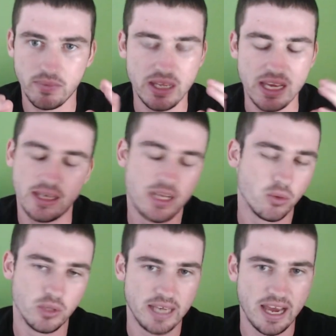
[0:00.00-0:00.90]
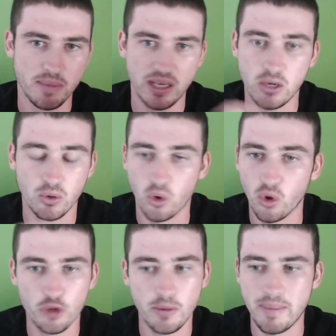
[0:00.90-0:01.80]
It killed the game. It killed all
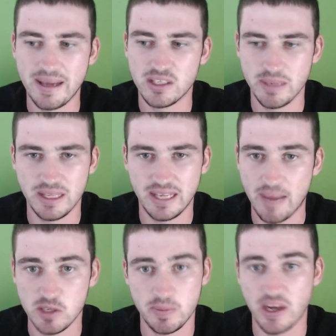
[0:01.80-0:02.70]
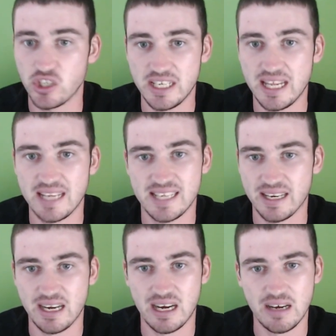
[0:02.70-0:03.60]
the momentum in the game, especially in that second
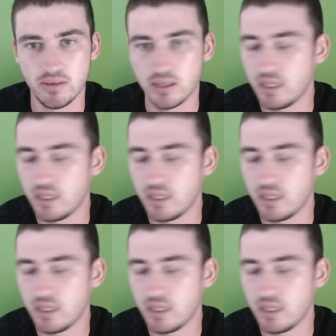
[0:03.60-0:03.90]
half.